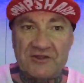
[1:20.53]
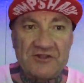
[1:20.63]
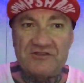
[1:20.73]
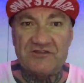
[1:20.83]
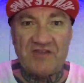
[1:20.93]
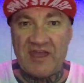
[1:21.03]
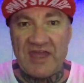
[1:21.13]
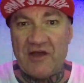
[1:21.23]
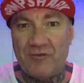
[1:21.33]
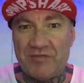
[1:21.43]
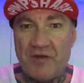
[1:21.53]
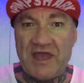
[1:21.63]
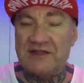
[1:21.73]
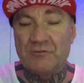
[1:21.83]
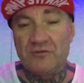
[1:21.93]
and I'd just hang out with my
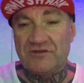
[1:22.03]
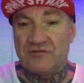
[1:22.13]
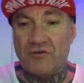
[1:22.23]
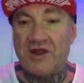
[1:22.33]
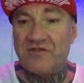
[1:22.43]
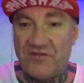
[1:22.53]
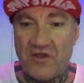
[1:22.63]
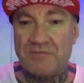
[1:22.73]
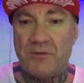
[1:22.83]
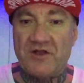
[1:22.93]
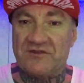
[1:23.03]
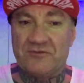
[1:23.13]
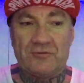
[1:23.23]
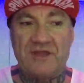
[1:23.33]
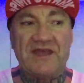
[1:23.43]
animals and ride dirt
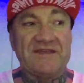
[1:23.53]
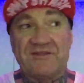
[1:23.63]
bikes all day.